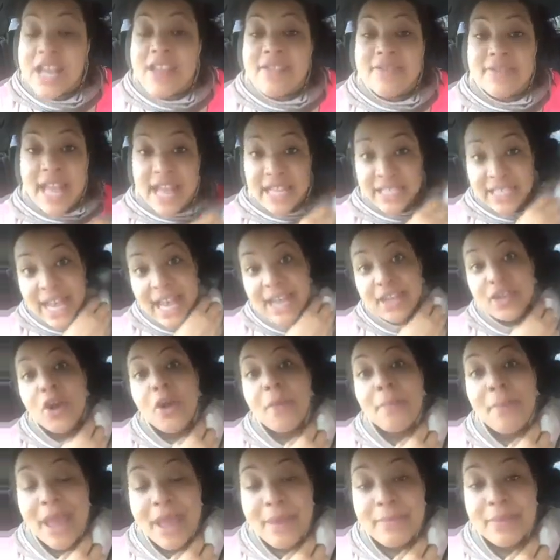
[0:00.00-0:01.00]
That's how your
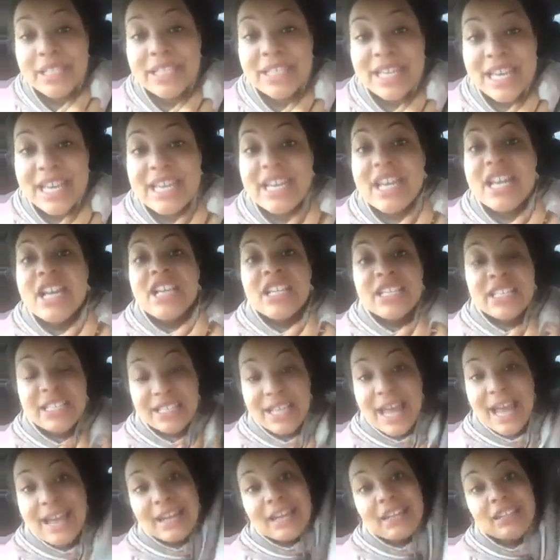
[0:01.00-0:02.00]
babies get
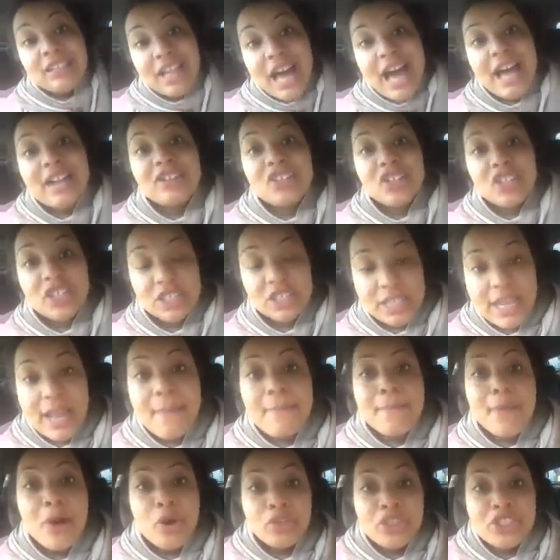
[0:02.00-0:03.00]
psychologically,
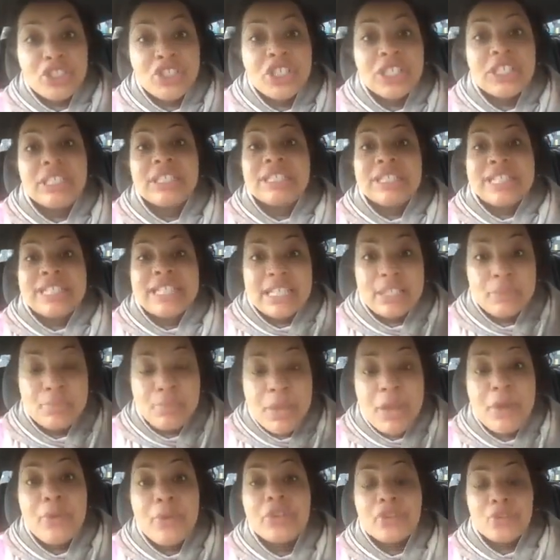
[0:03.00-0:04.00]
emotionally,
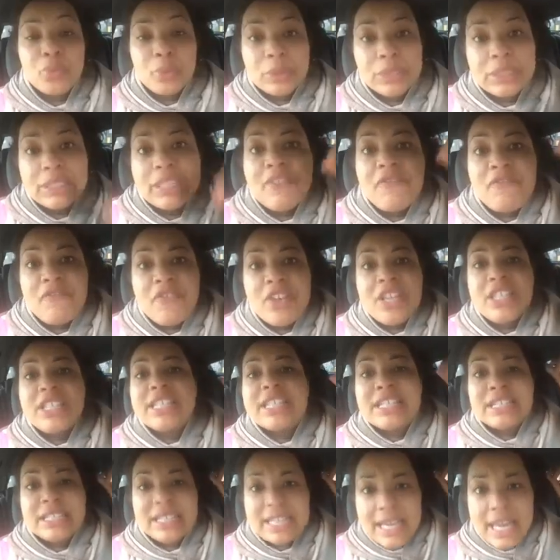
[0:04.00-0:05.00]
spiritually,
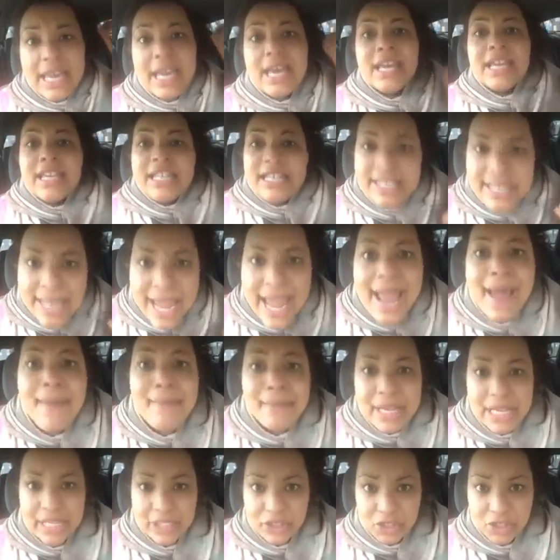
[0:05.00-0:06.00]
physically
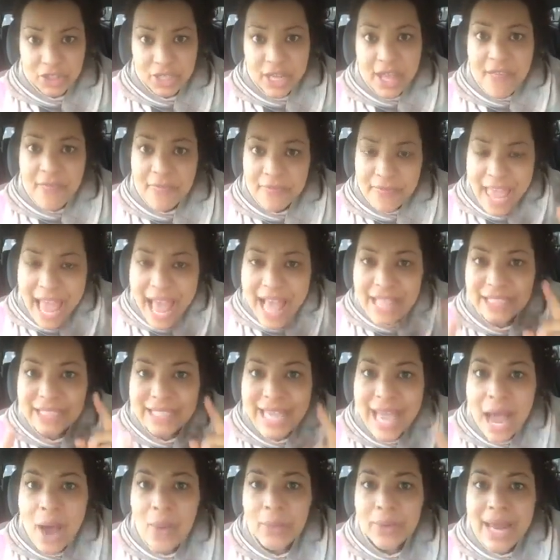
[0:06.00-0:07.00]
damaged. That's
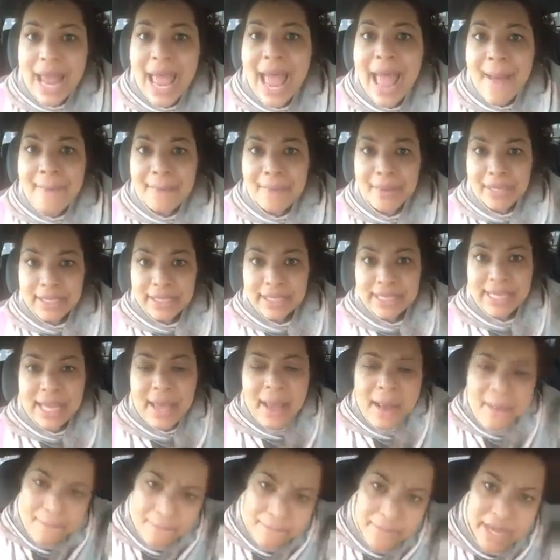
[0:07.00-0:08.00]
how it happens.
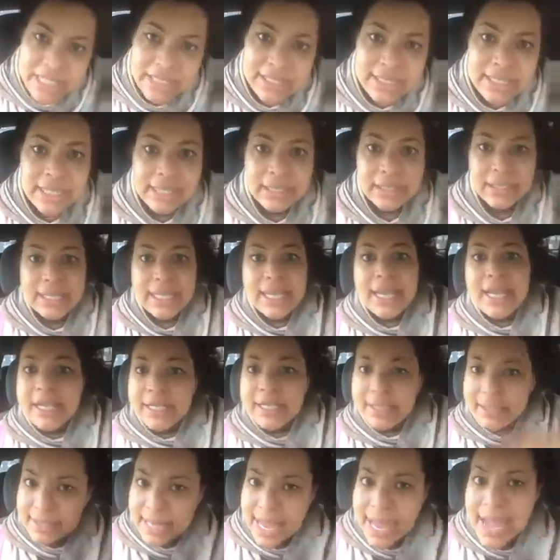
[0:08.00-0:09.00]
Mentally
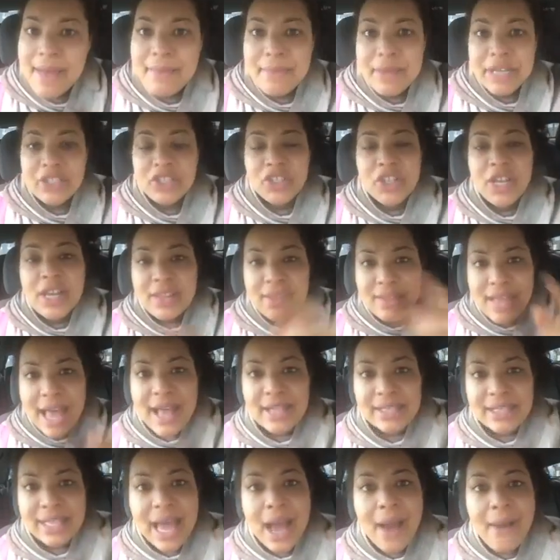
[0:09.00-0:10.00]
damaged.
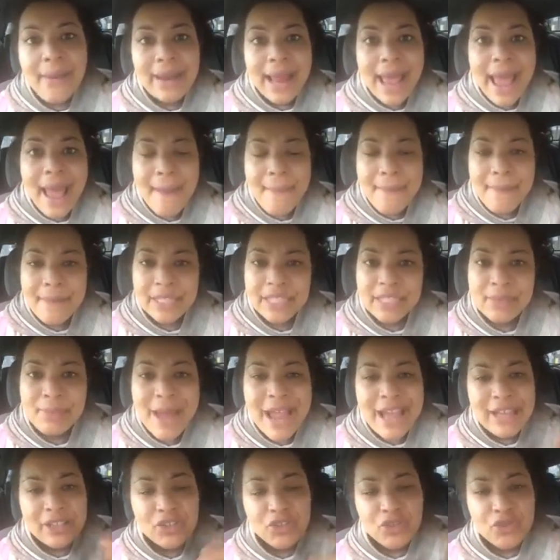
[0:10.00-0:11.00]
That's how it happens,
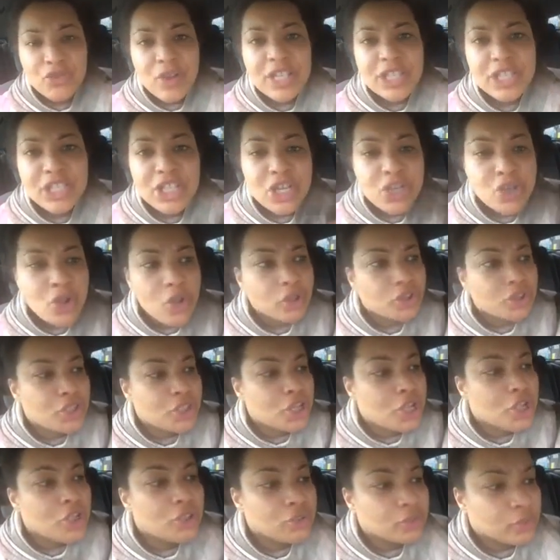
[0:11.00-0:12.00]
by entrusting your
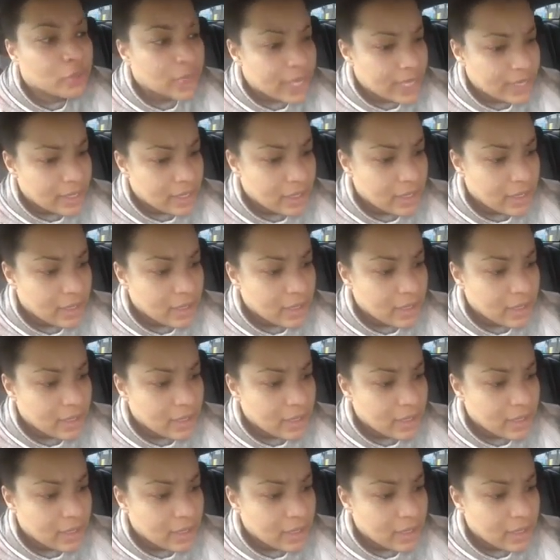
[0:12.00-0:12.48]
children